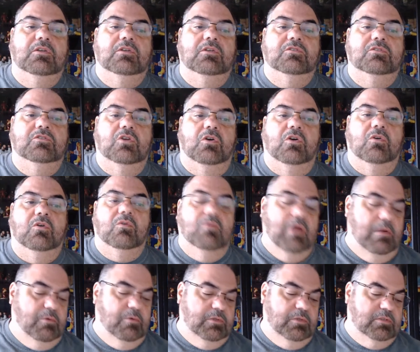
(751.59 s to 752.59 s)
So
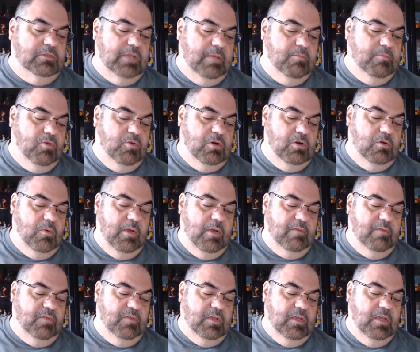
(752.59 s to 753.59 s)
I wouldn't say put it away
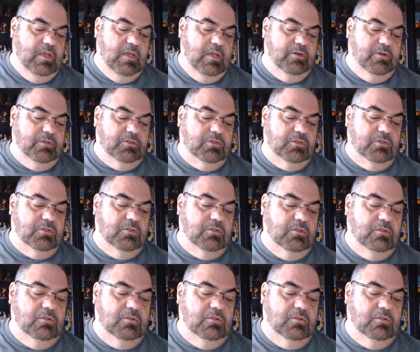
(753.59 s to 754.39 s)
for years,